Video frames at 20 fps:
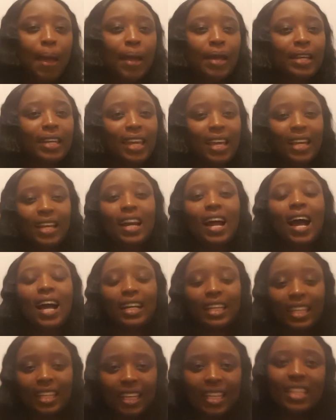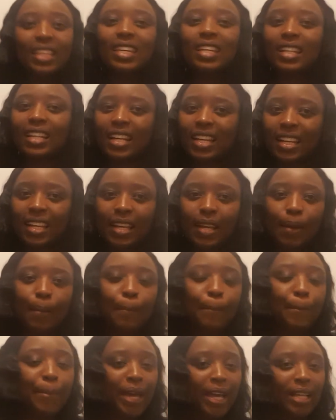Neira kinyire.
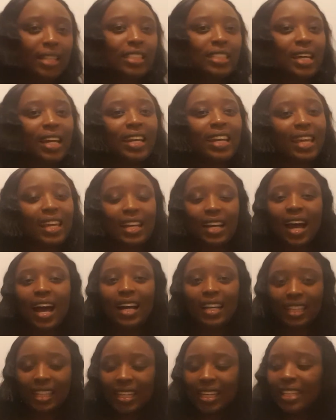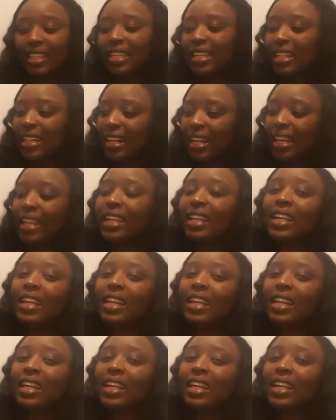Besha neira kinyire.